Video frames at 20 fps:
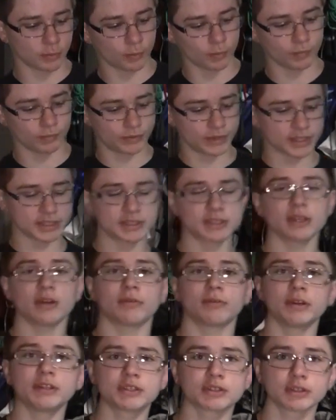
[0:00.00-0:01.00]
This
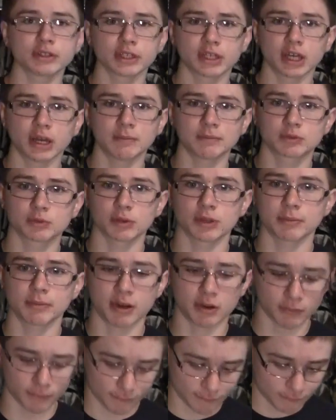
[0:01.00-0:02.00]
originally comes with
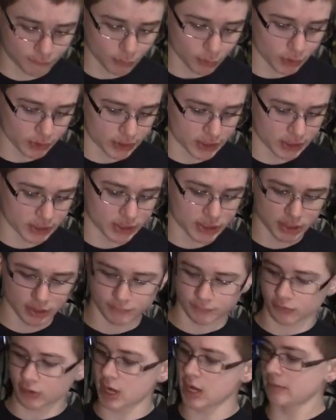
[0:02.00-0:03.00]
about 4 gigs
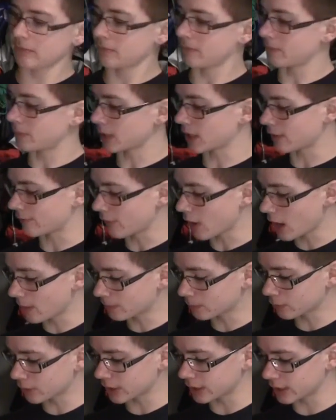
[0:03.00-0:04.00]
of RAM, but I've
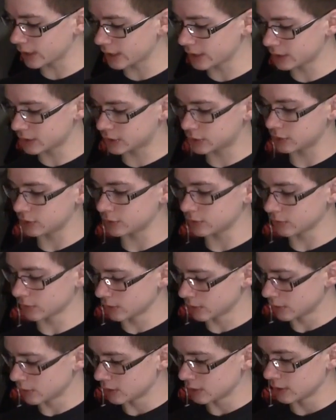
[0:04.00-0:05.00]
upgraded it to
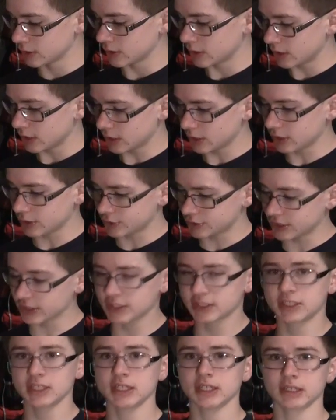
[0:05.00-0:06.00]
a
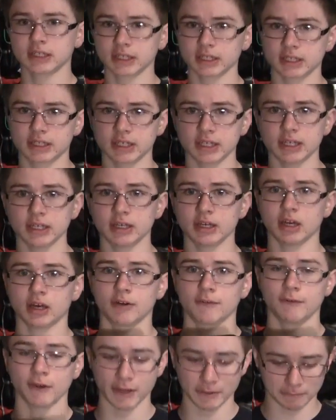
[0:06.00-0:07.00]
16 gig kit
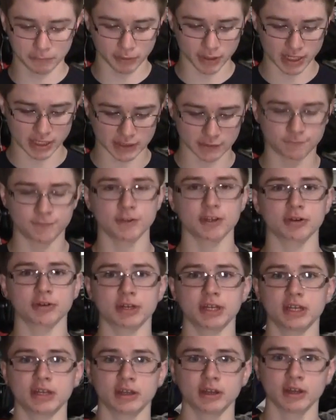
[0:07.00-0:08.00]
of HyperX
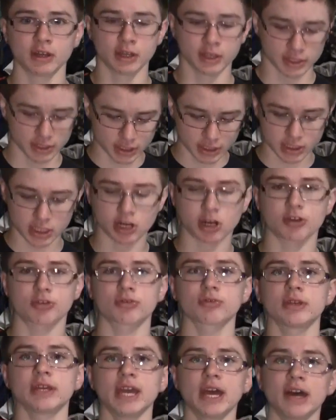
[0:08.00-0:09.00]
Fury
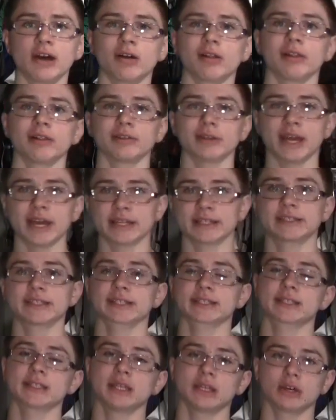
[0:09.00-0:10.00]
DDR3L at
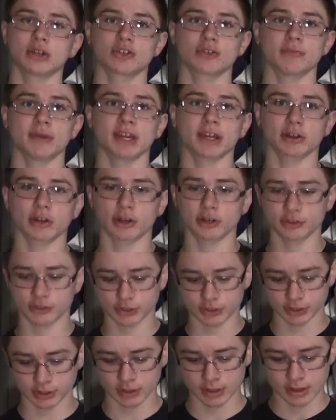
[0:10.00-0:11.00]
1600
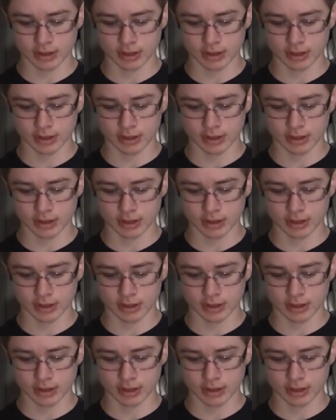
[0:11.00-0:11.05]
megahertz.